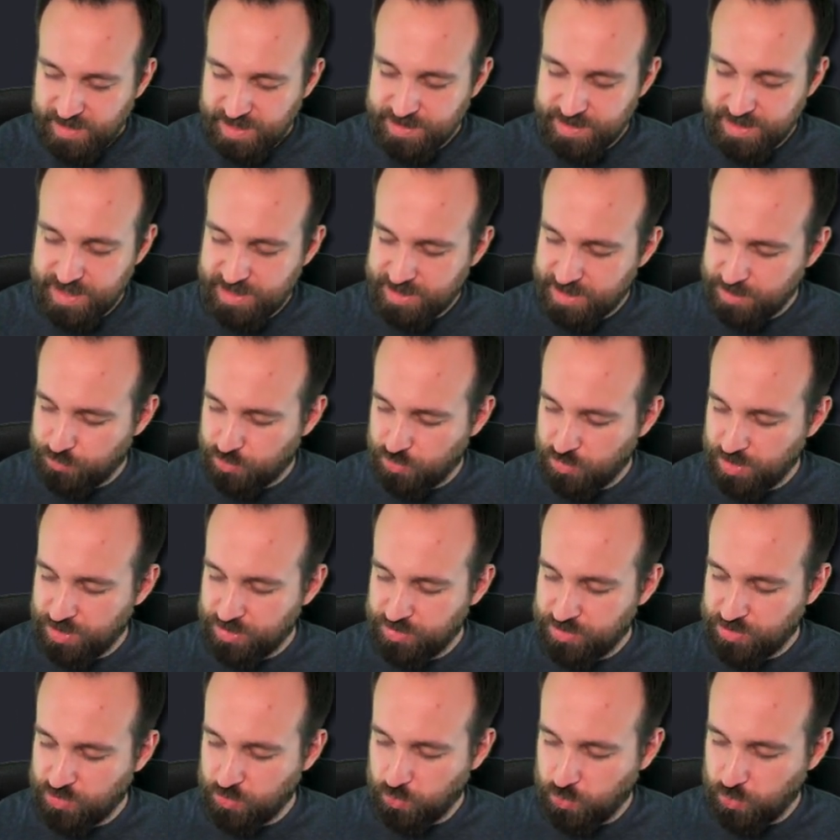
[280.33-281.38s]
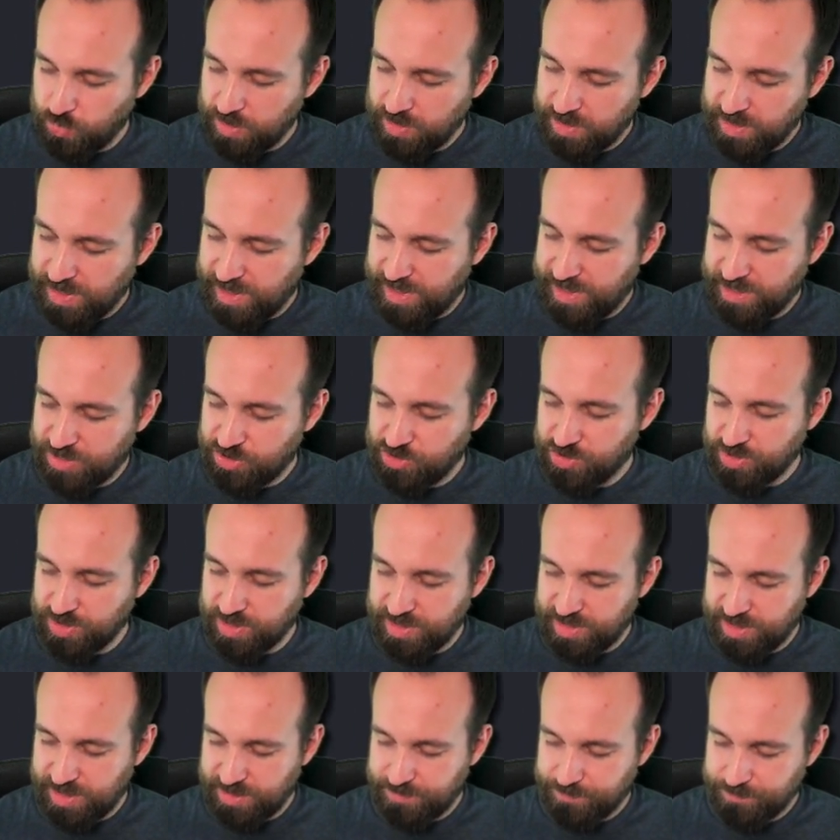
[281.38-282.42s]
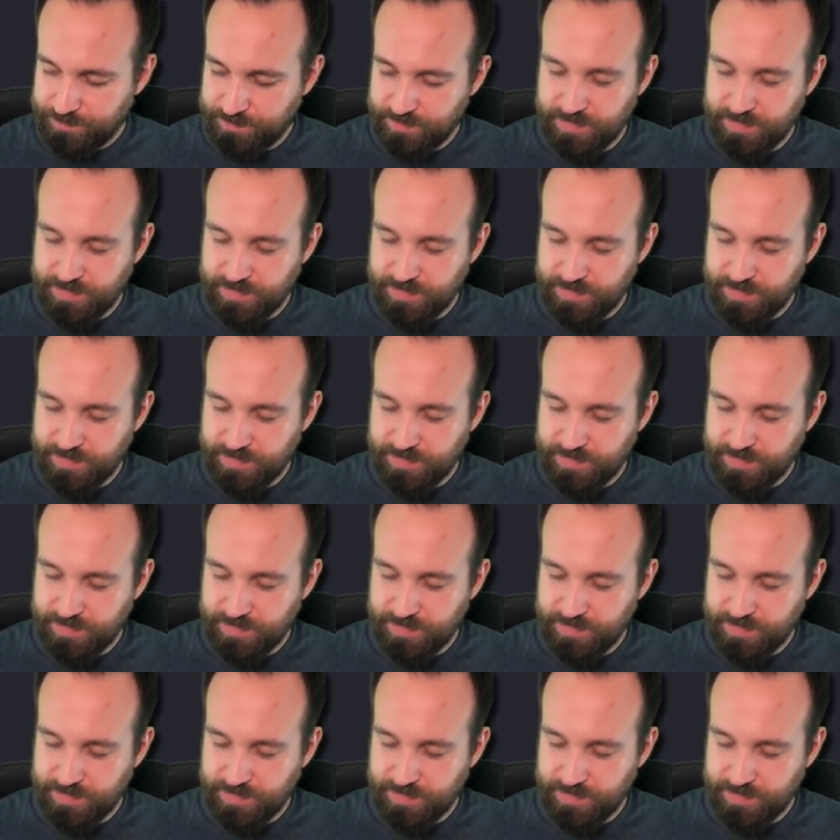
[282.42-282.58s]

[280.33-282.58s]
this approach will actually